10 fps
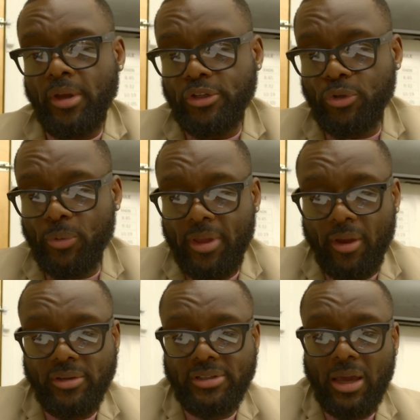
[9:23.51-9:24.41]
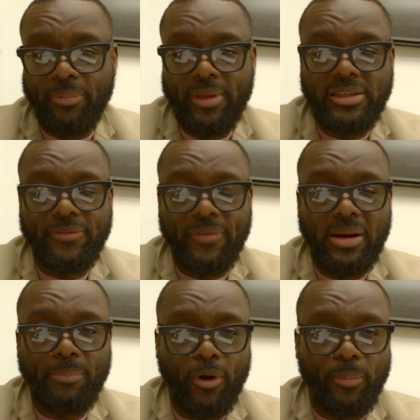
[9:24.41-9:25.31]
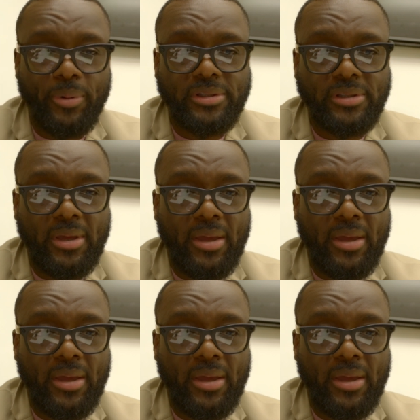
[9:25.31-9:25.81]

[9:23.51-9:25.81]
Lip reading: do here, is help kids find a purpose.